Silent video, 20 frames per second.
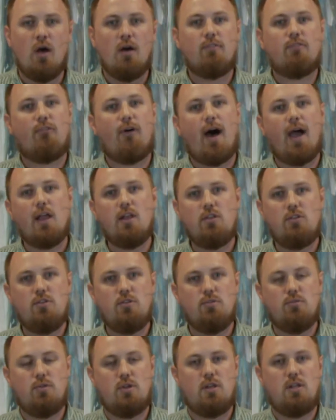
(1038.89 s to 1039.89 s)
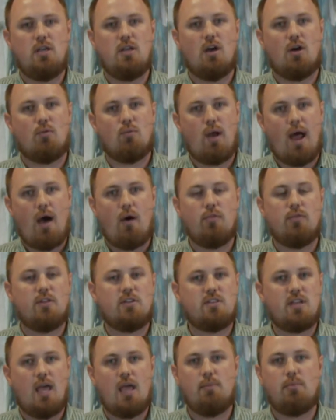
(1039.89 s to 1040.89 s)
Find unity around the
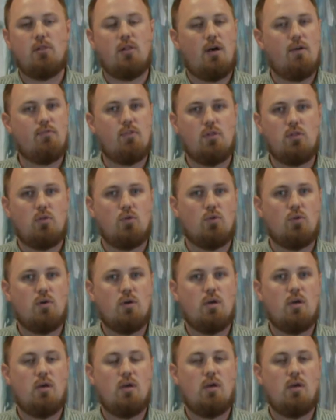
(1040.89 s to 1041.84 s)
table of the Lord.